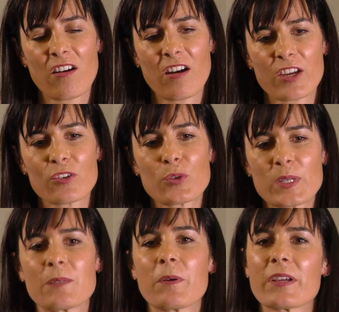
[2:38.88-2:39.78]
I got
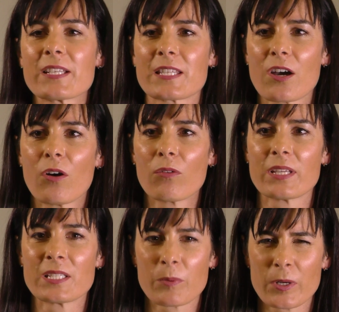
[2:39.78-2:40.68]
to experience the
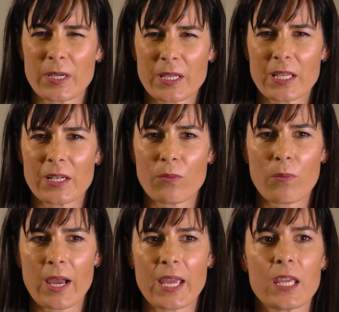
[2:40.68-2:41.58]
Holy Spirit in a
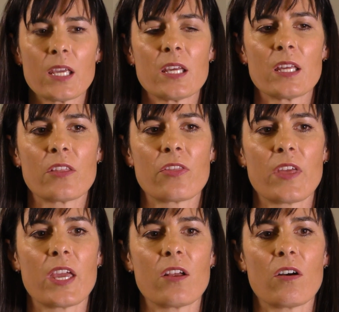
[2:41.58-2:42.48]
way
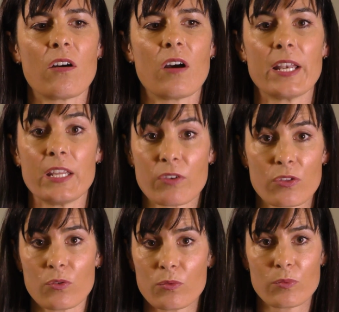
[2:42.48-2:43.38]
that I never
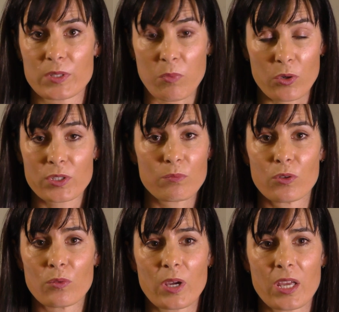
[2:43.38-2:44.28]
thought was
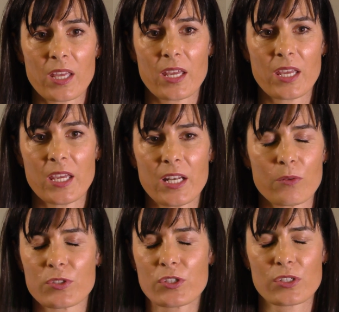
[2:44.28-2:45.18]
possible, and
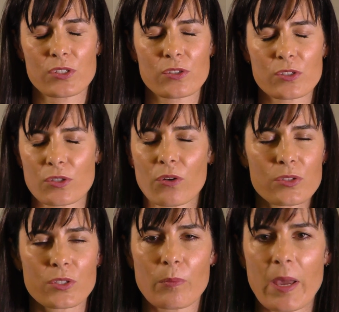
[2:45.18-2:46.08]
it was just
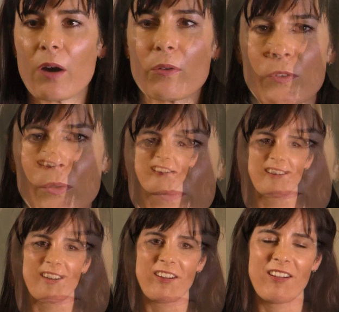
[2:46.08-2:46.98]
so, so powerful.
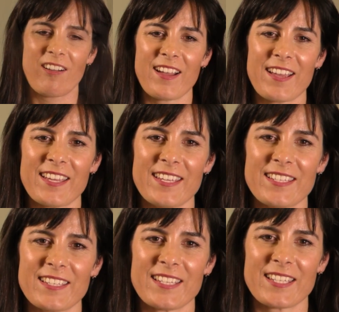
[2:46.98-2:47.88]

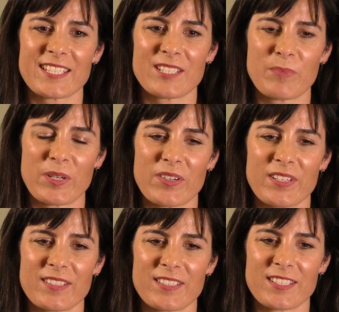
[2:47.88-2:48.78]
I
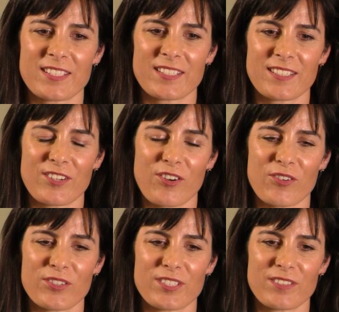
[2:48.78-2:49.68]
experienced
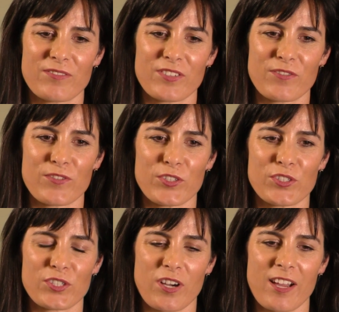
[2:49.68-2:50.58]
God for the
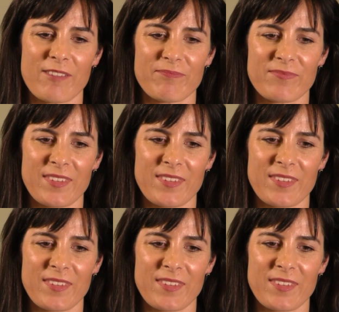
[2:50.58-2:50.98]
first time